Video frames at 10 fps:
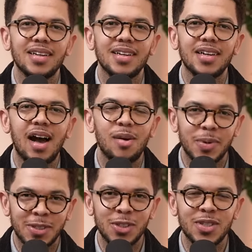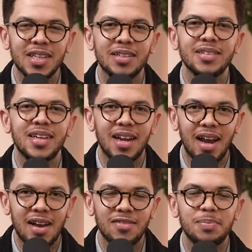Our producer and I
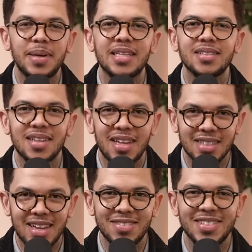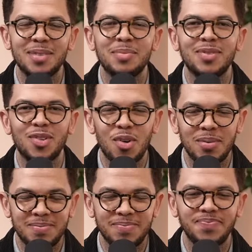have a bet, as I have said before,
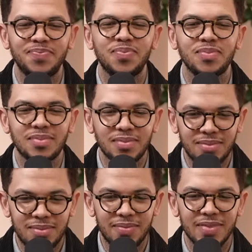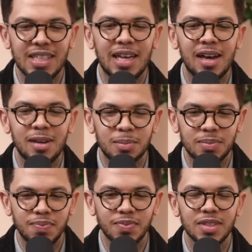
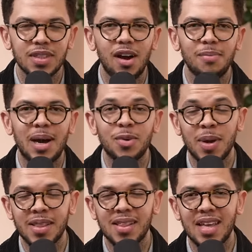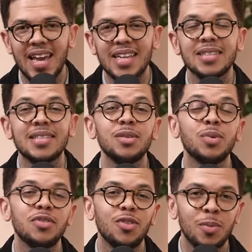about whether the ANC will
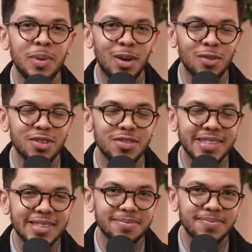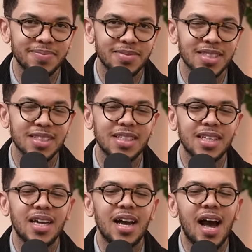fall below 50.
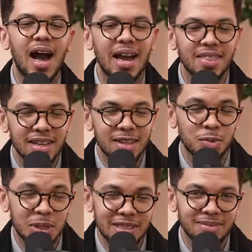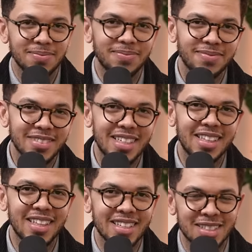I think it will. He
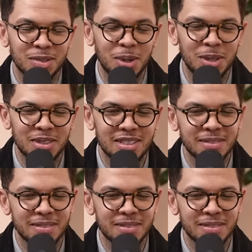thinks it won't.